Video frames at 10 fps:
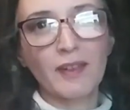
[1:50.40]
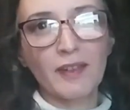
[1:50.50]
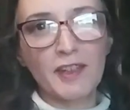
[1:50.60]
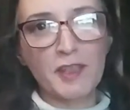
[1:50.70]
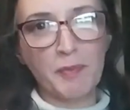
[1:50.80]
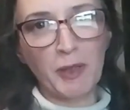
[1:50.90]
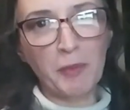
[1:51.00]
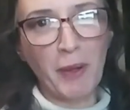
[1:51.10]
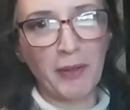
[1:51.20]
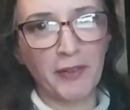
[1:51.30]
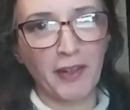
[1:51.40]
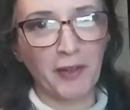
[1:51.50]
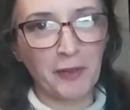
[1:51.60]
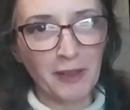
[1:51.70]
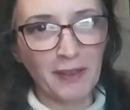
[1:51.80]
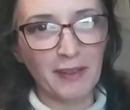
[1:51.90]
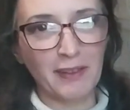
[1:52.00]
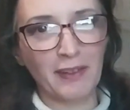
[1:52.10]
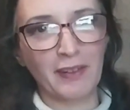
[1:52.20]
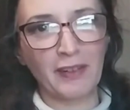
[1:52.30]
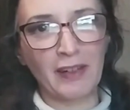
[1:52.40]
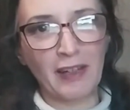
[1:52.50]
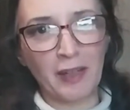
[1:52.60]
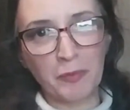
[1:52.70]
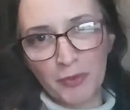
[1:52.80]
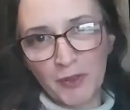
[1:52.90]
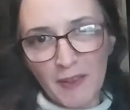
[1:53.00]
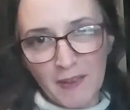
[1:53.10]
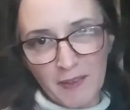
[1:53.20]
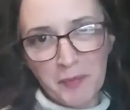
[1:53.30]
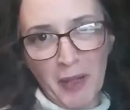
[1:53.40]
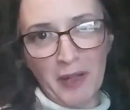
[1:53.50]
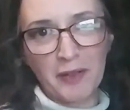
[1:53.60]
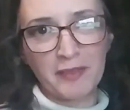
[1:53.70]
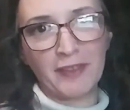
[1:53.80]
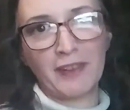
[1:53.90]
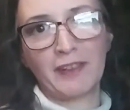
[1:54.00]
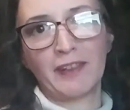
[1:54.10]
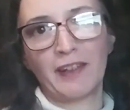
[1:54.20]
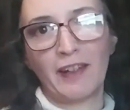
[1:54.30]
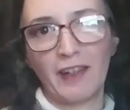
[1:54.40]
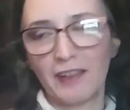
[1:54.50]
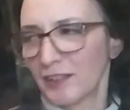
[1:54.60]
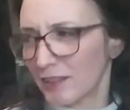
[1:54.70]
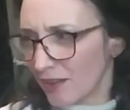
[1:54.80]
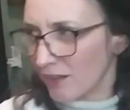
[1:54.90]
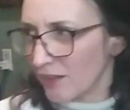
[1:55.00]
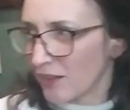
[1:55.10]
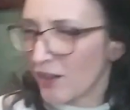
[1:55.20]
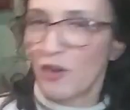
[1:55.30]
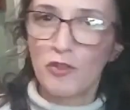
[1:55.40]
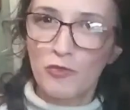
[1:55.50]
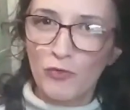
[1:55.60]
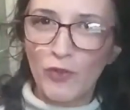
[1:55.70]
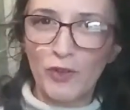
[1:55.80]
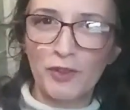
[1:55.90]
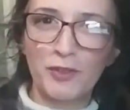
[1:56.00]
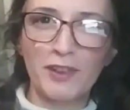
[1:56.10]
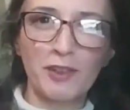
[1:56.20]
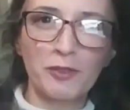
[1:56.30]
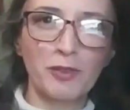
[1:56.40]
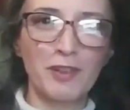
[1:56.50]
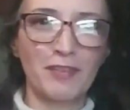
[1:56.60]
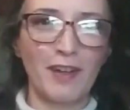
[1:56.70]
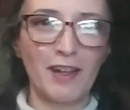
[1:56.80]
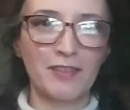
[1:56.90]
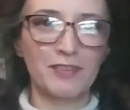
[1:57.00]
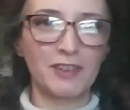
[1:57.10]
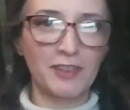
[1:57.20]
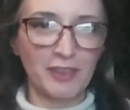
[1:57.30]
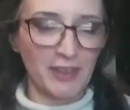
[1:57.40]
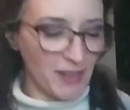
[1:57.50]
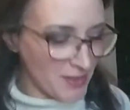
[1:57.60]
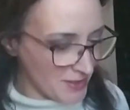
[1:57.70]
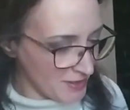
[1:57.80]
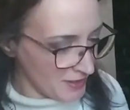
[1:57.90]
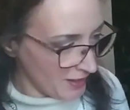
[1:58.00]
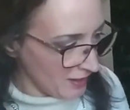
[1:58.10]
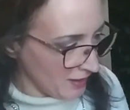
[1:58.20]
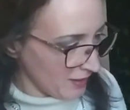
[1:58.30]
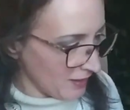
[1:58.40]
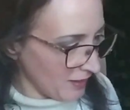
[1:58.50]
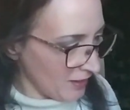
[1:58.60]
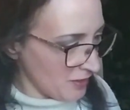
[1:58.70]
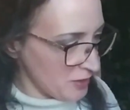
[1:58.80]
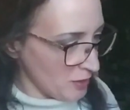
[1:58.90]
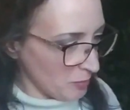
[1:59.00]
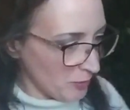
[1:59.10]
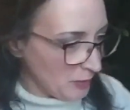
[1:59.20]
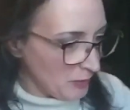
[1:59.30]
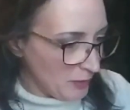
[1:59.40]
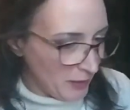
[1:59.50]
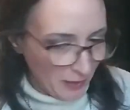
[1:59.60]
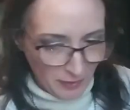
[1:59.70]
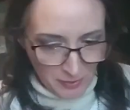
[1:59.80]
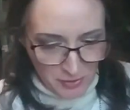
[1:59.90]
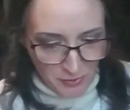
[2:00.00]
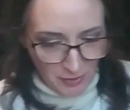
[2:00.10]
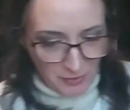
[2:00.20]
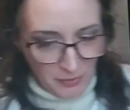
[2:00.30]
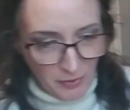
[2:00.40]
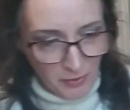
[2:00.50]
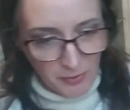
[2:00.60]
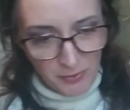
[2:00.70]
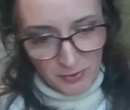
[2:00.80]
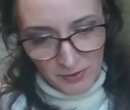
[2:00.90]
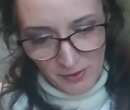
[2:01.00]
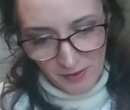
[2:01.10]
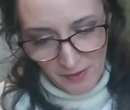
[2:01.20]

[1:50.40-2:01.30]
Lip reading: It's been about an hour. I'm preheating my oven at 425 degrees. So I'm going to go ahead and drain those.